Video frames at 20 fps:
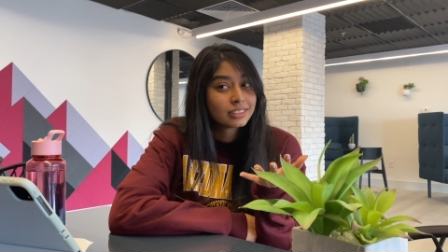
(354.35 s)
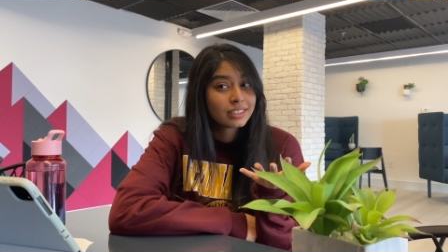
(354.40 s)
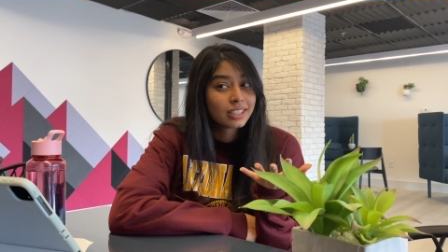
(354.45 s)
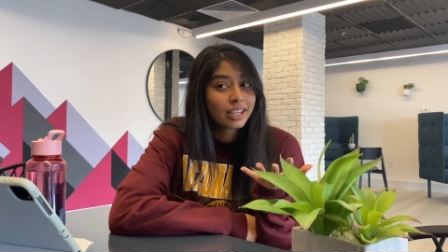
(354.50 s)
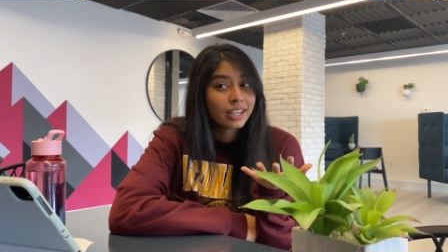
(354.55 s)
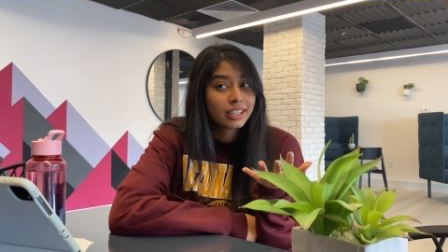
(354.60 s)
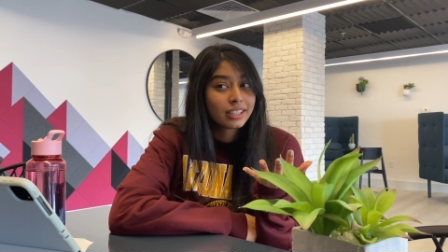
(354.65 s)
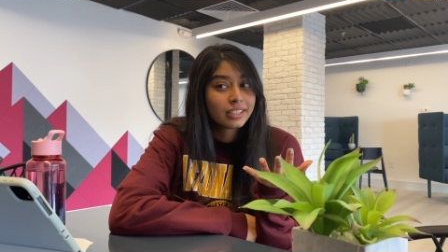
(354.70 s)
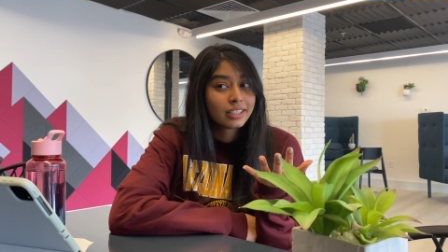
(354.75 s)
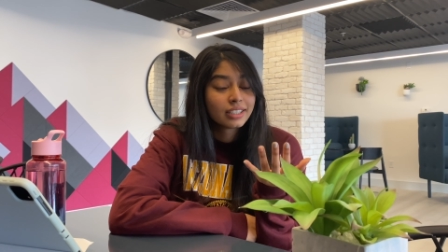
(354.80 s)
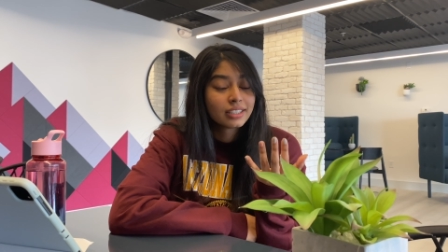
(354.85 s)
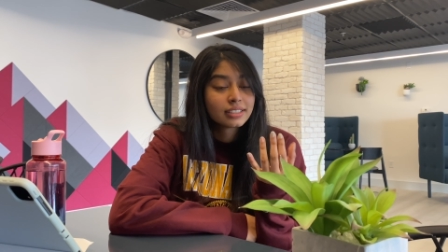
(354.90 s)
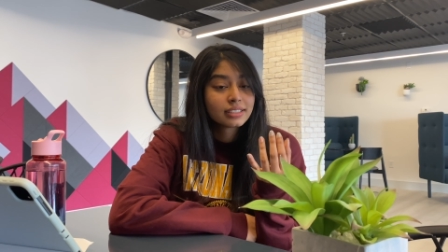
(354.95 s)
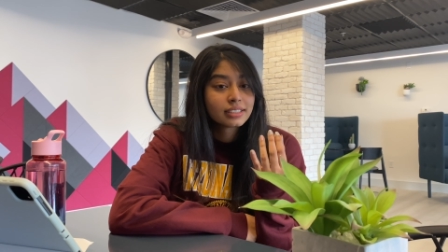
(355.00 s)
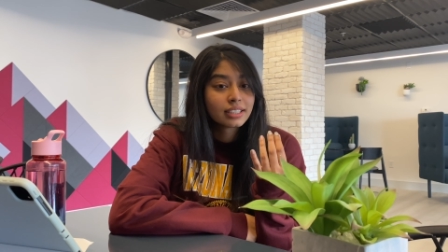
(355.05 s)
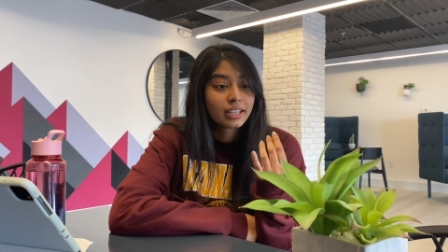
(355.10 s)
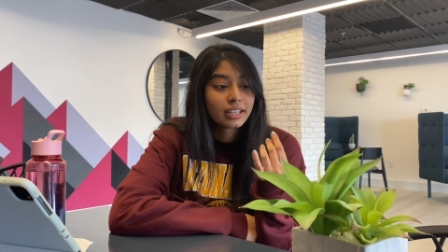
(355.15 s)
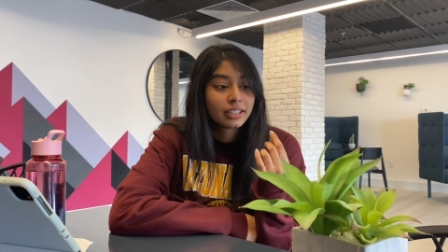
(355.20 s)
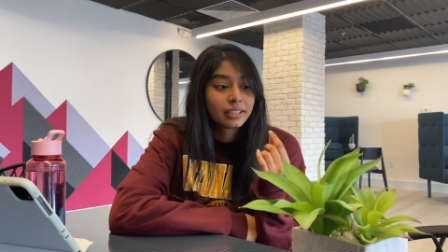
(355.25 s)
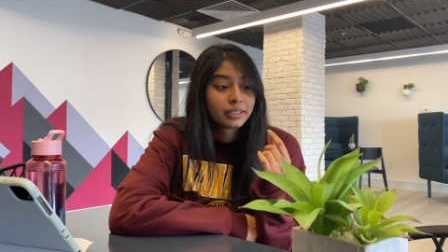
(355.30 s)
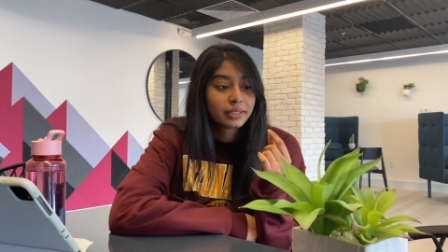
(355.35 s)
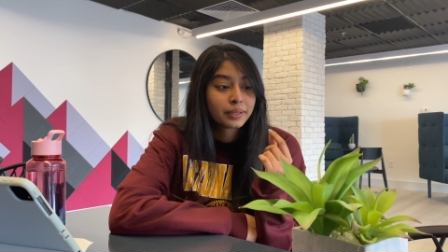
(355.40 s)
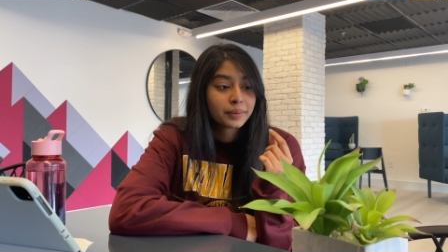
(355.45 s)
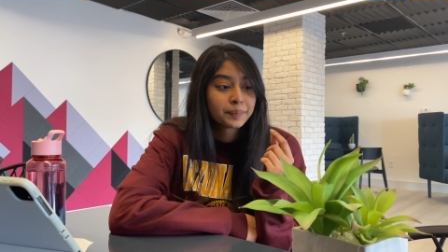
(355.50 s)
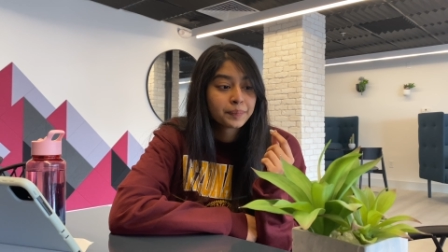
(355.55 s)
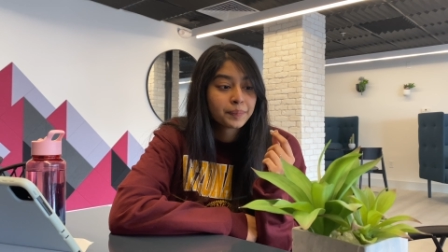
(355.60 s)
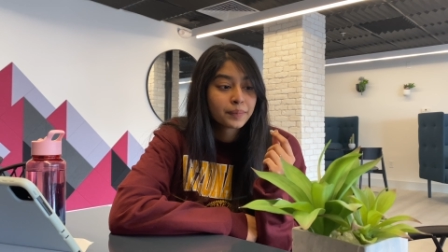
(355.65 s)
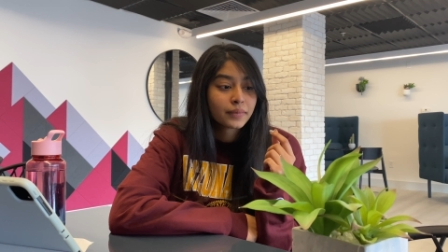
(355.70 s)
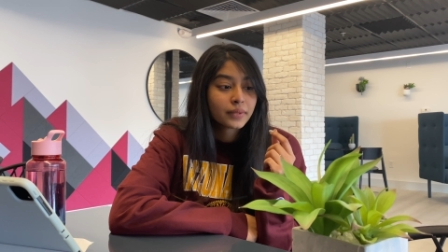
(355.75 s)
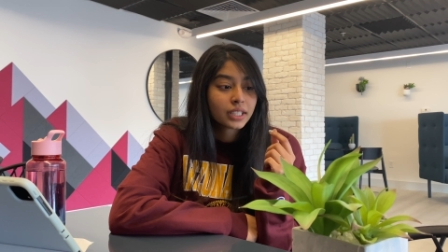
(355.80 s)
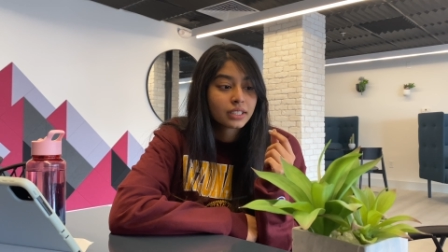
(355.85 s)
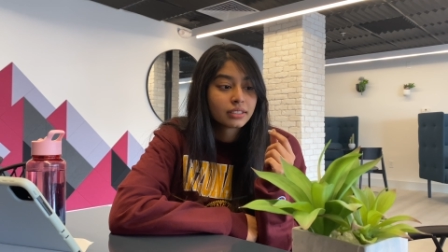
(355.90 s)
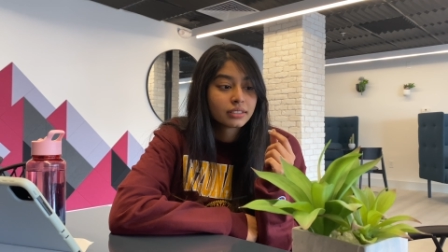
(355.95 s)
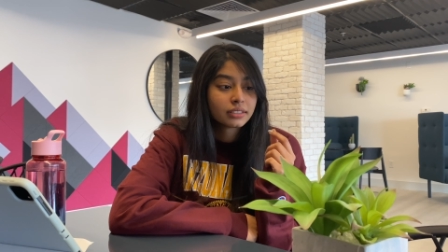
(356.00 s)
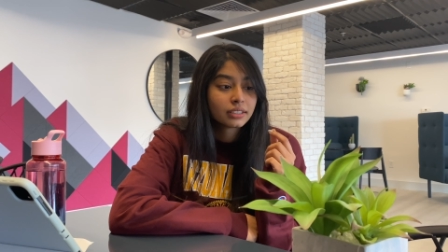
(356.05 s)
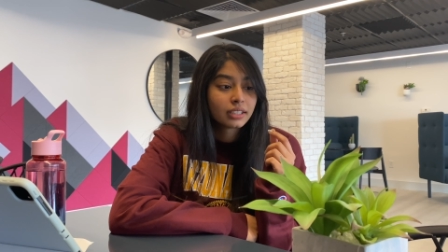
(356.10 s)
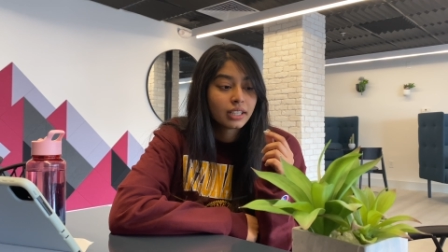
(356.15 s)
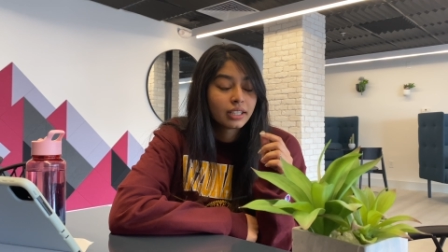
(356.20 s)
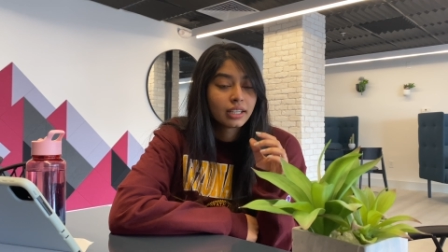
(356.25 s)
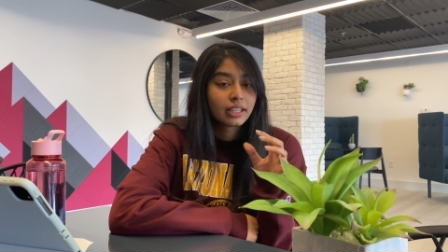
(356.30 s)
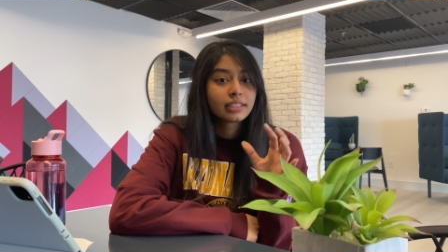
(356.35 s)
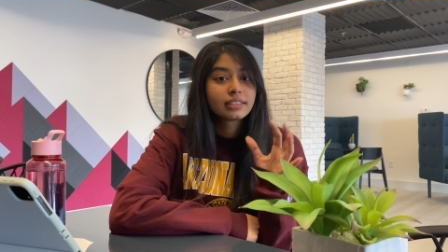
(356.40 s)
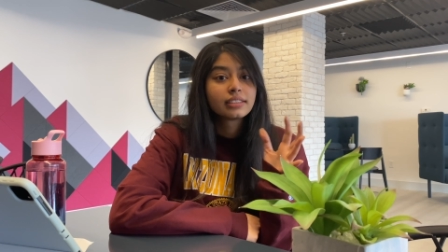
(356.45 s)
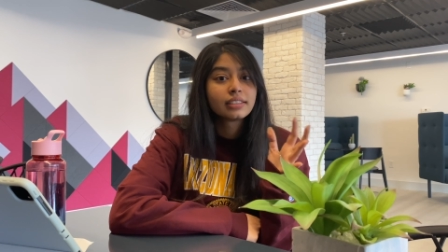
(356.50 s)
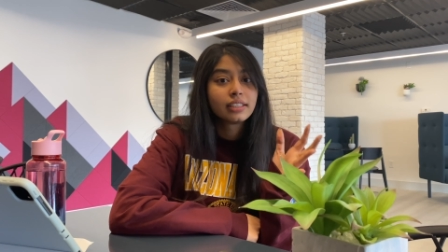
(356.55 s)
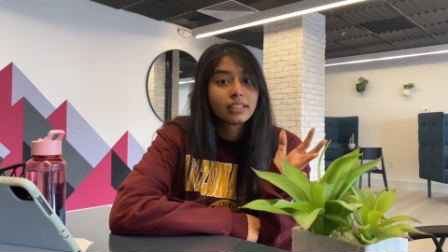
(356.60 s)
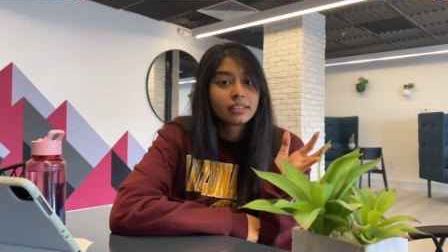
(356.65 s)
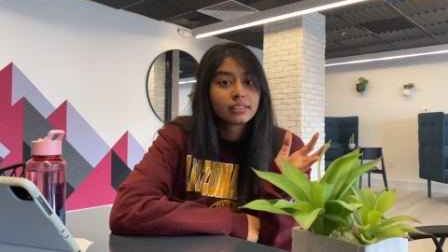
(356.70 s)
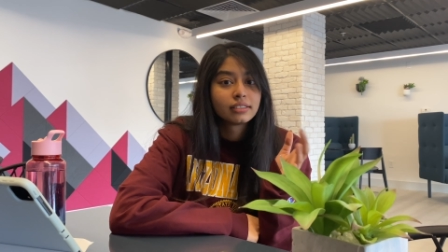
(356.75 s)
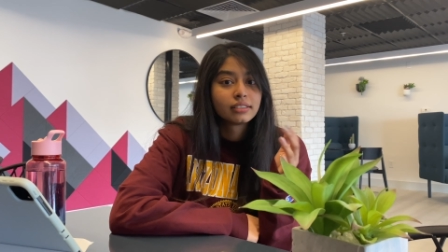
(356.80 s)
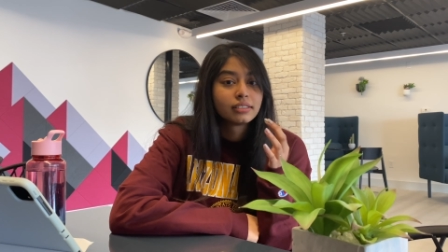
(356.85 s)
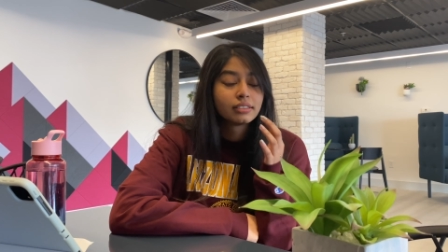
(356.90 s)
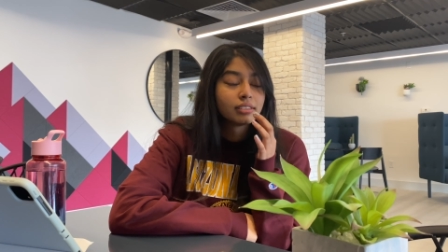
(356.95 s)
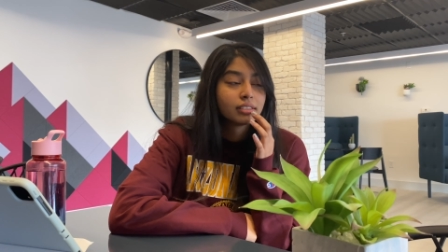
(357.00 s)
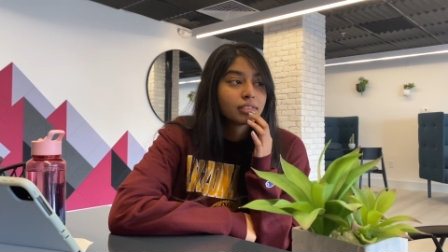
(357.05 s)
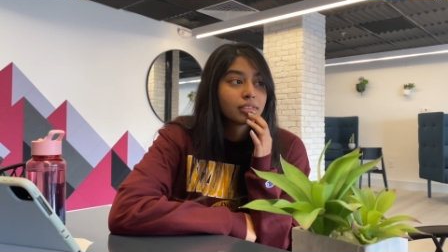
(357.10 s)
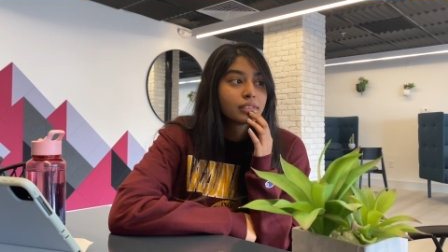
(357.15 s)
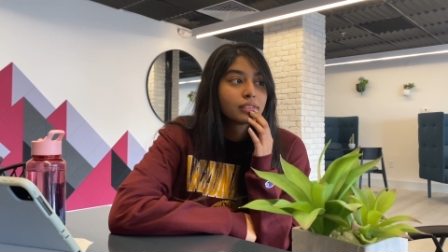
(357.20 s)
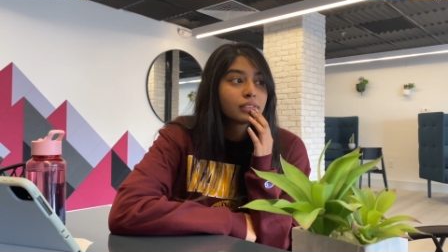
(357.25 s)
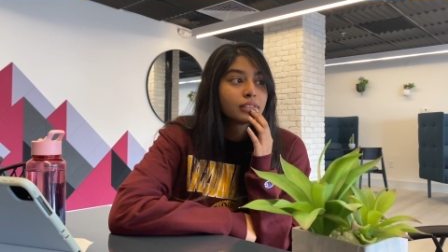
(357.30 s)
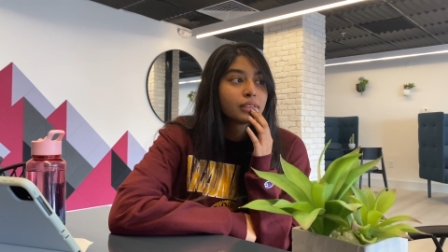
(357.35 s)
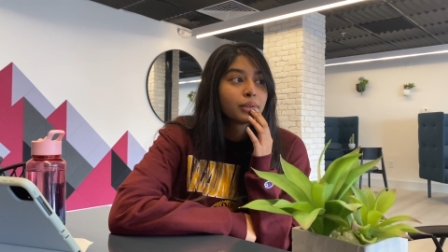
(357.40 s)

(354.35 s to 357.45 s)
I guess like I like Snickers,